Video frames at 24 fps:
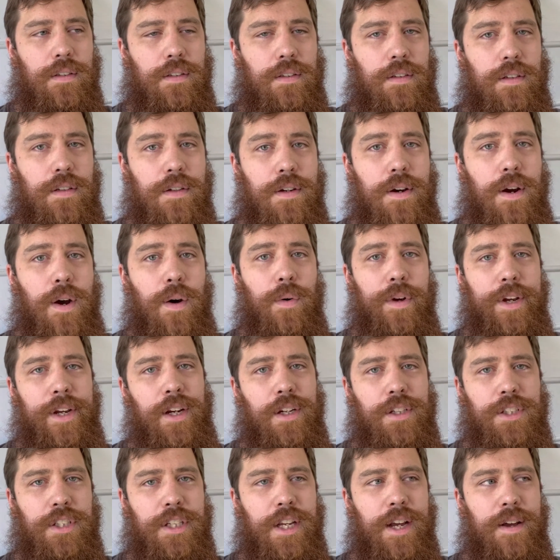knowing
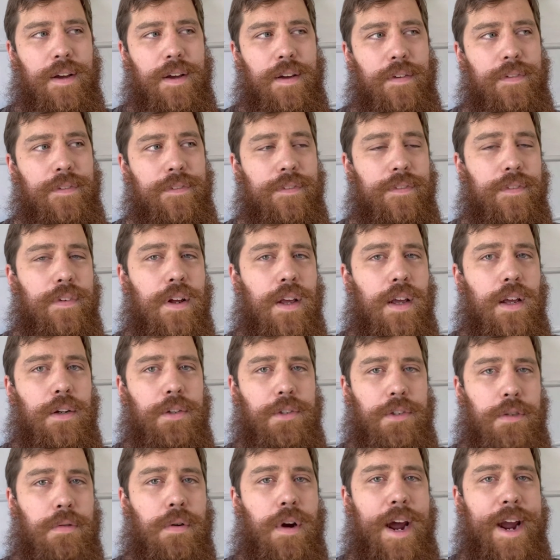yourself,
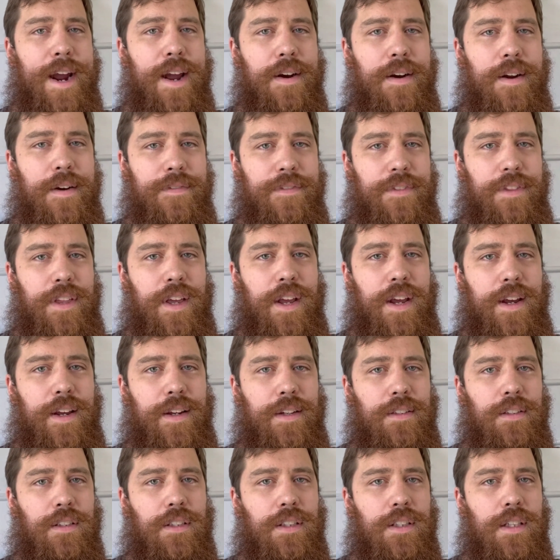trying enough
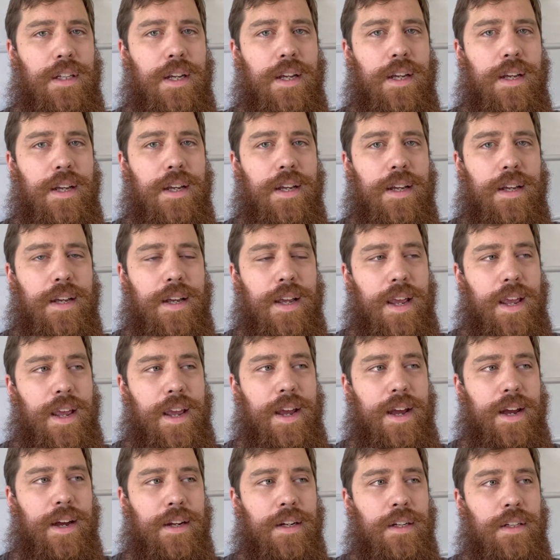things,
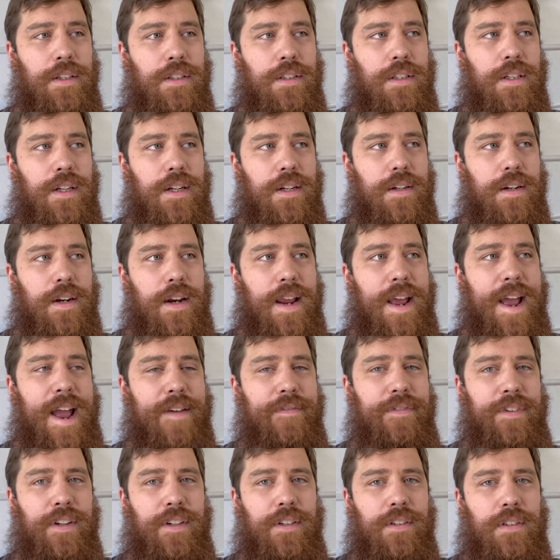and
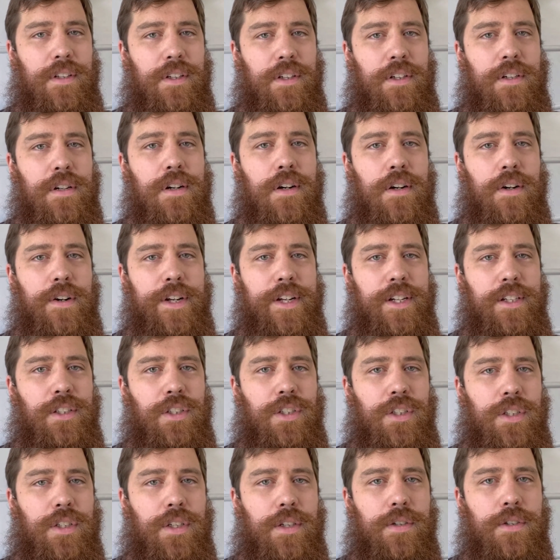having the
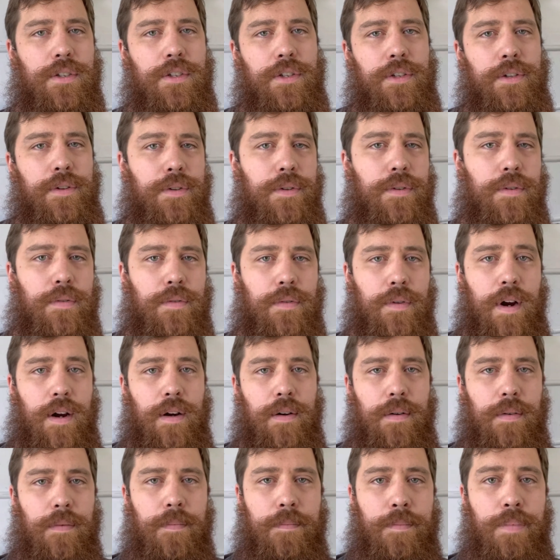courage to
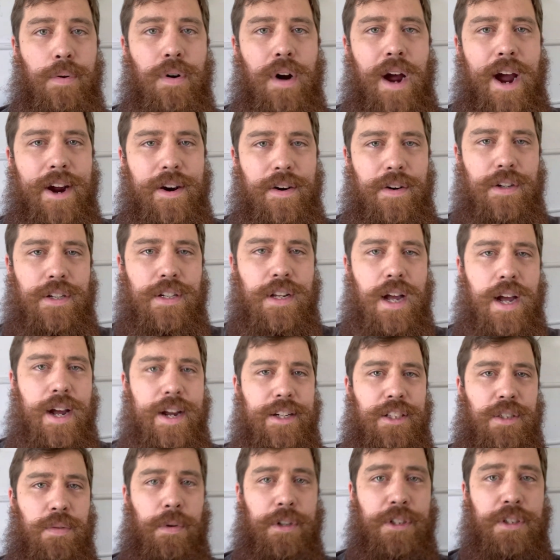
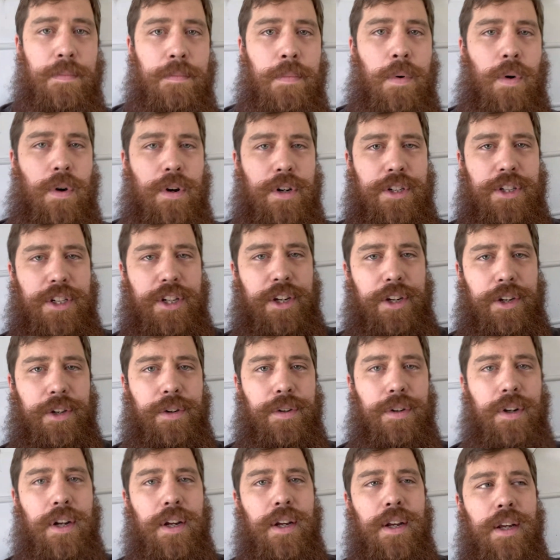prioritize what's important to you.
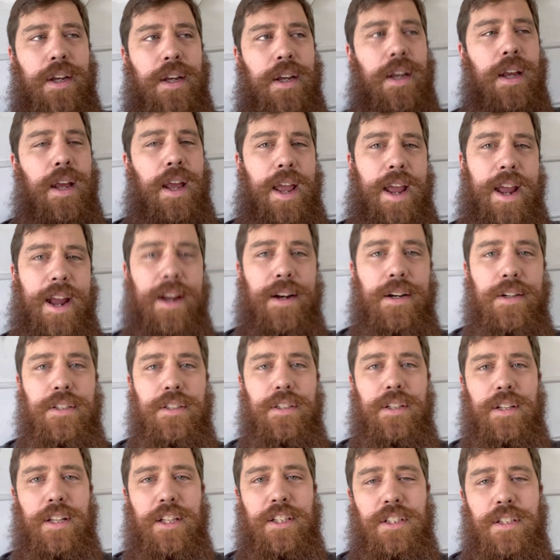And
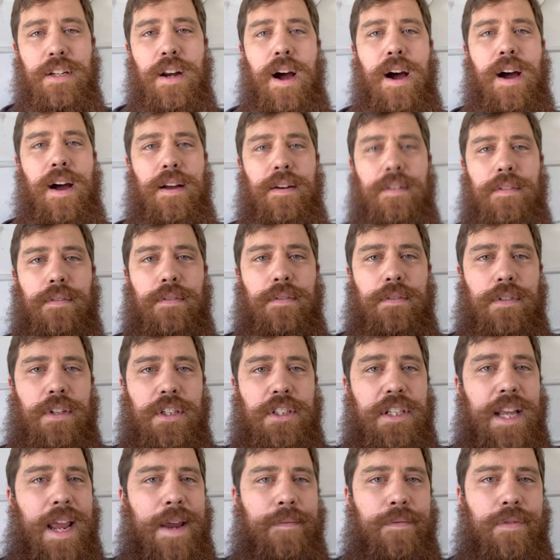it's not the
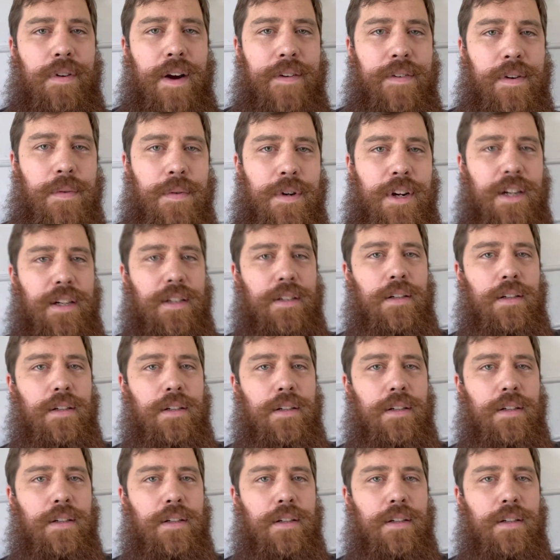same for everyone,